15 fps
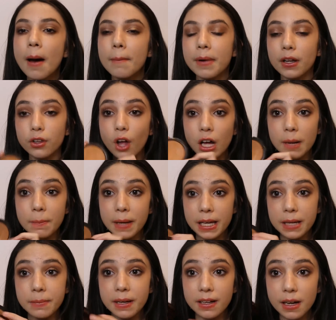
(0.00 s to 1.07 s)
but a lot of
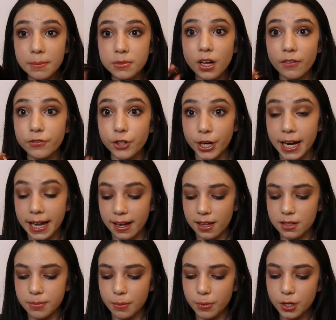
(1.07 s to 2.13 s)
pigment comes off your
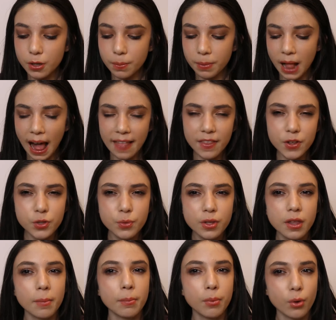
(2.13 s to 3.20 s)
hands, but when you apply this with
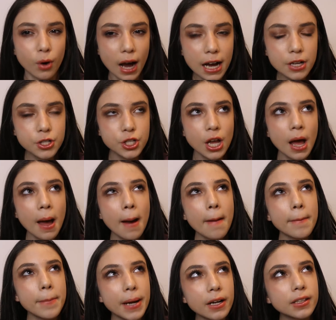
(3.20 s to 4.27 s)
a brush,
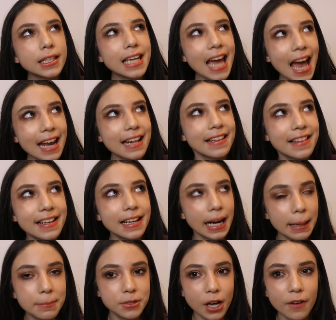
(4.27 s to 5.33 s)
barely anything
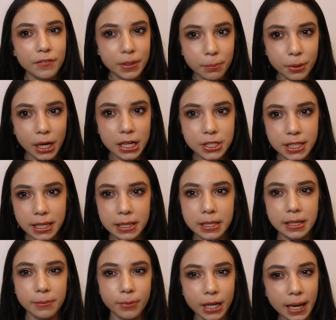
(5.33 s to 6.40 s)
comes off the brush. Like
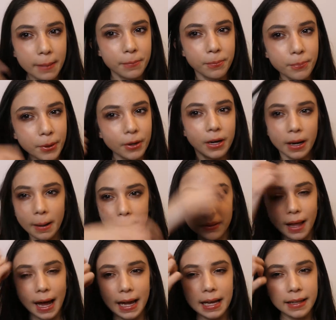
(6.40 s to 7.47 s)
when I
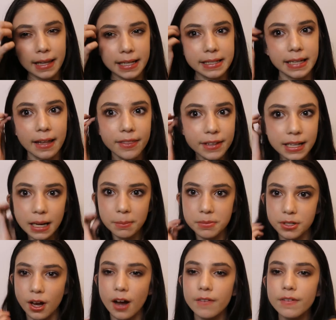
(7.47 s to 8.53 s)
apply it, like nothing comes
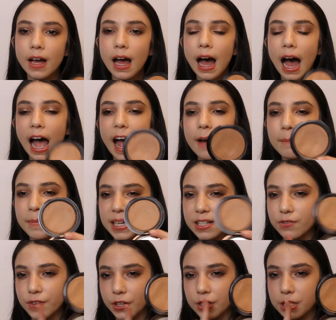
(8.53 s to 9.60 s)
off. I have
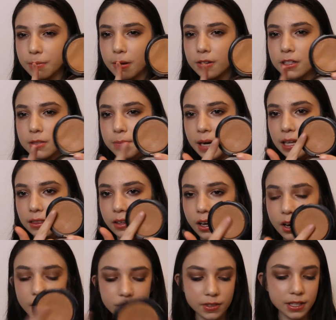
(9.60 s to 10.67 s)
mixed feelings about this, but I
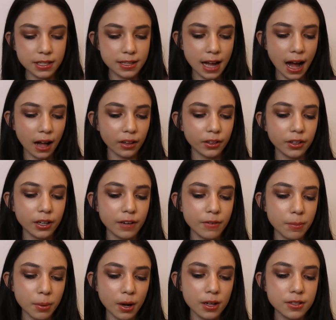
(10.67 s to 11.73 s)
love the color of
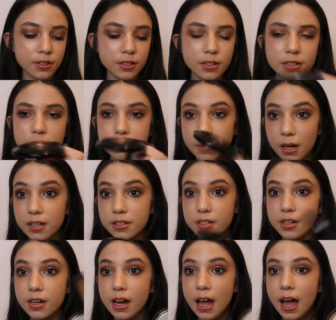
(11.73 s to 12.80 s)
this
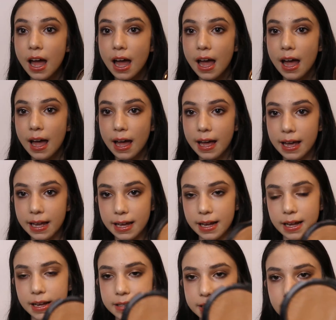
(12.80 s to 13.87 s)
bronzer,
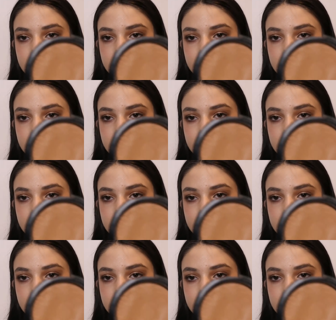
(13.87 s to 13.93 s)
and